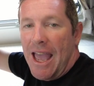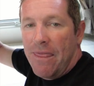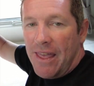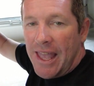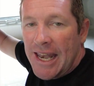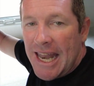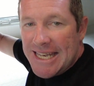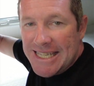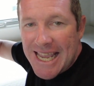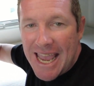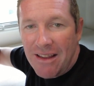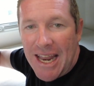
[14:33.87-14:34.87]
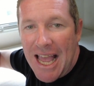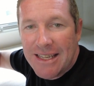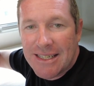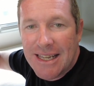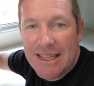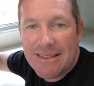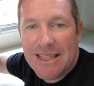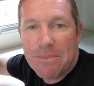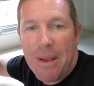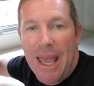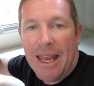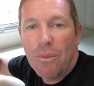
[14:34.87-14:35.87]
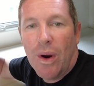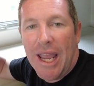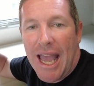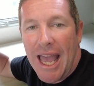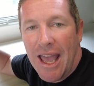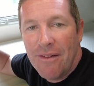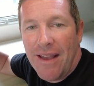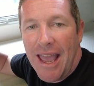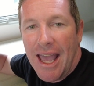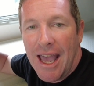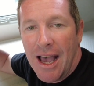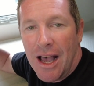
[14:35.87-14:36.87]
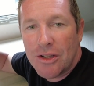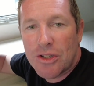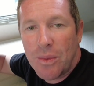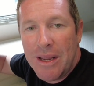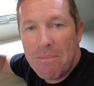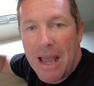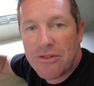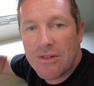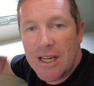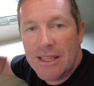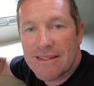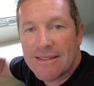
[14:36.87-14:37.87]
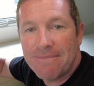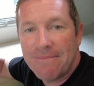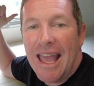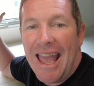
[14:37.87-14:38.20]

And then down underneath this bed, we have our twin batteries.